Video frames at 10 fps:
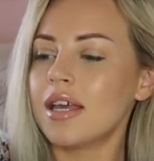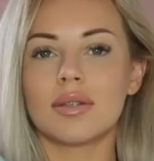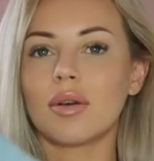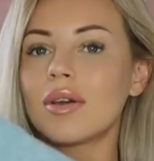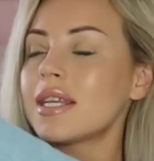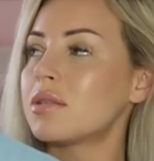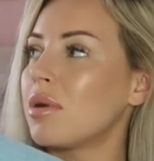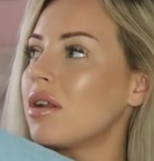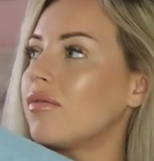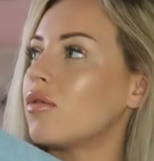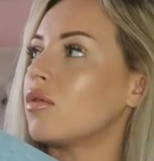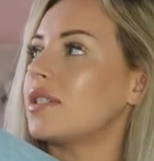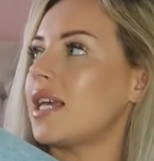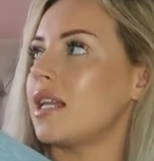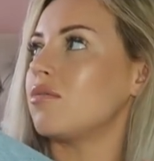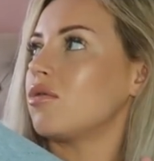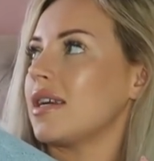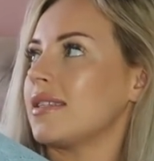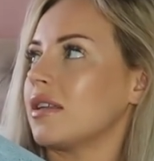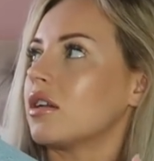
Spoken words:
So I've got this pinafore denim dress.